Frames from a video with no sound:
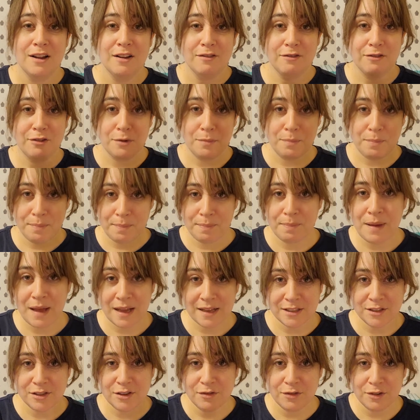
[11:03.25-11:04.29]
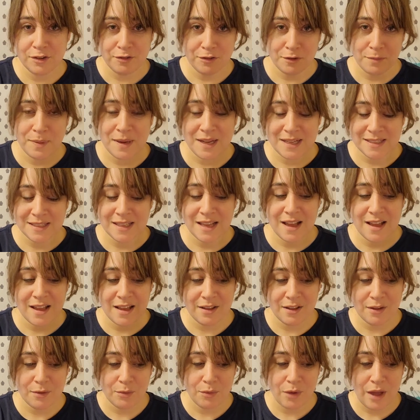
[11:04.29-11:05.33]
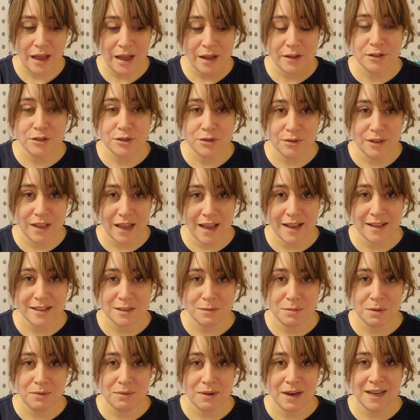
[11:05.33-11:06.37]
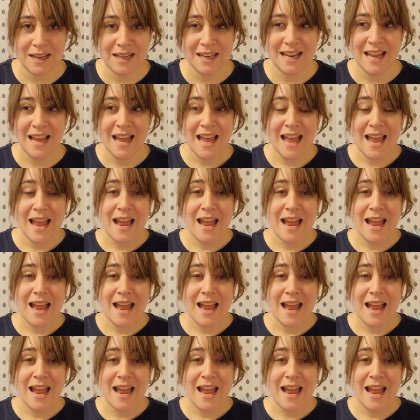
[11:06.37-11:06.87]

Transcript: for Passover, for Pesach, how soon that has to be ready.